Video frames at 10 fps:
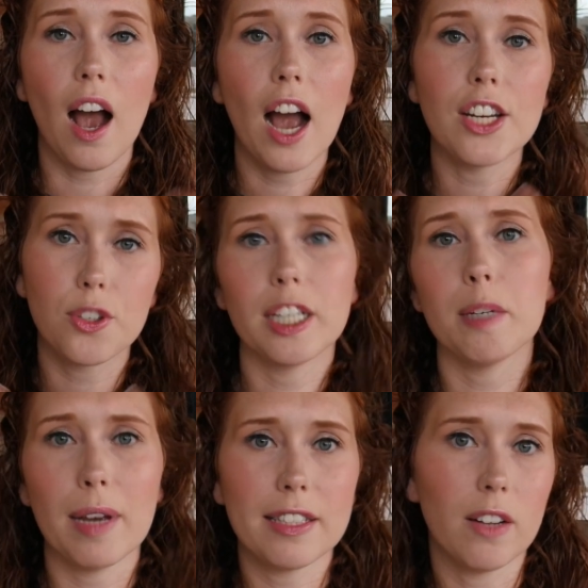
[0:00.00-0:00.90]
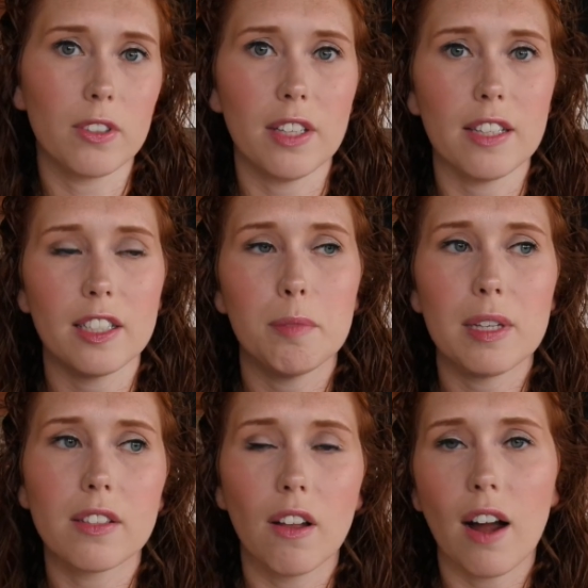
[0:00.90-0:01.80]
I treated myself to this. And it
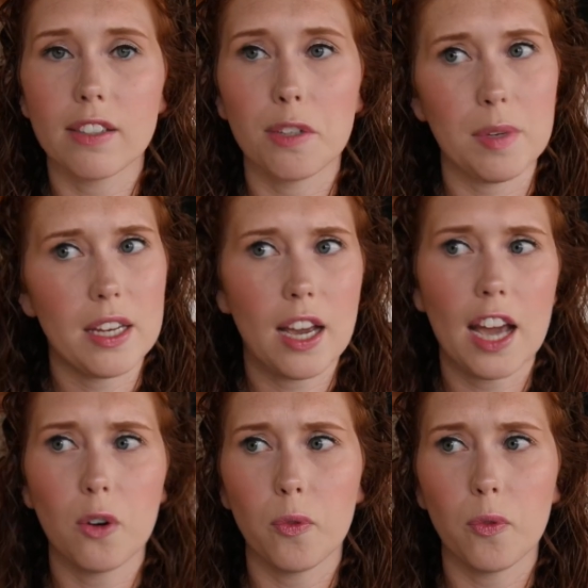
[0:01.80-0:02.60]
means a lot to me.